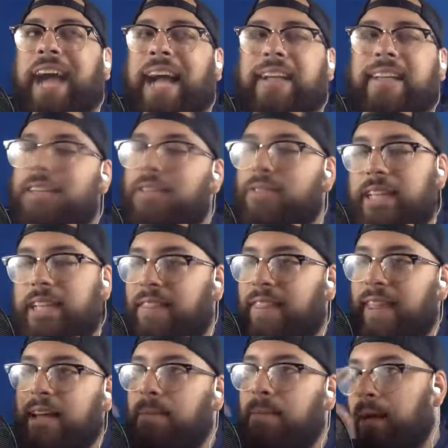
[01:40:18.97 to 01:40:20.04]
I didn't really
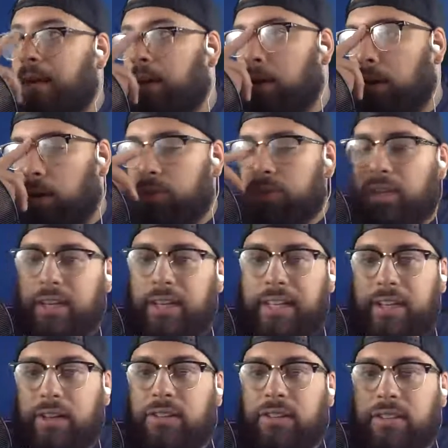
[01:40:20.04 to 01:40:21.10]
think about, oh, you could have
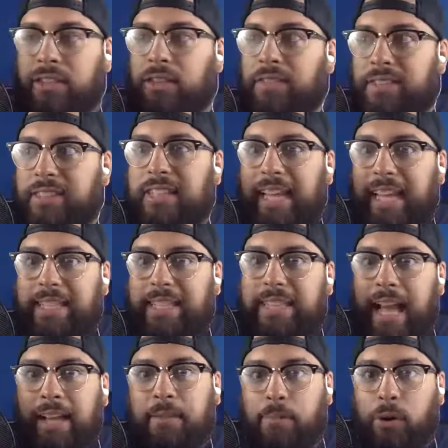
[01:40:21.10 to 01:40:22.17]
killed yourself until that
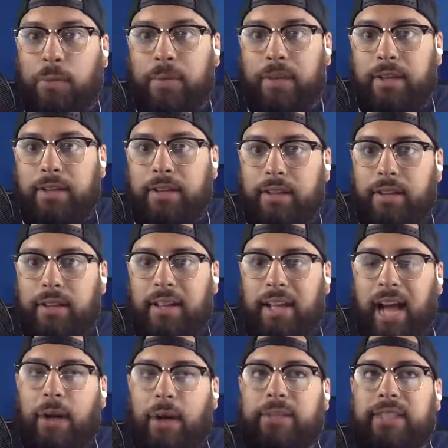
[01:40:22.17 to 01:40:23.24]
exact moment.
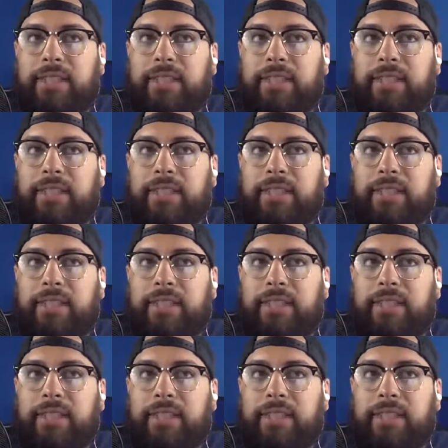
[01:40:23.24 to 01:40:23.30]
I was